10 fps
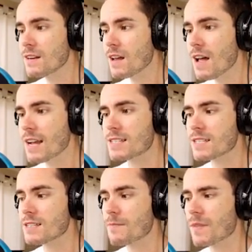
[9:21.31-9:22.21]

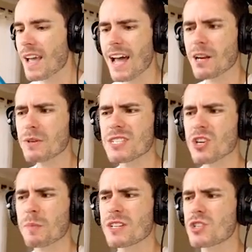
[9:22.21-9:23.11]
Nice. How do we
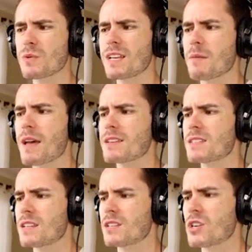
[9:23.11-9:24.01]
stop issuing
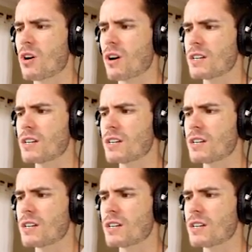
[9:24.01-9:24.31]
commands to the dog?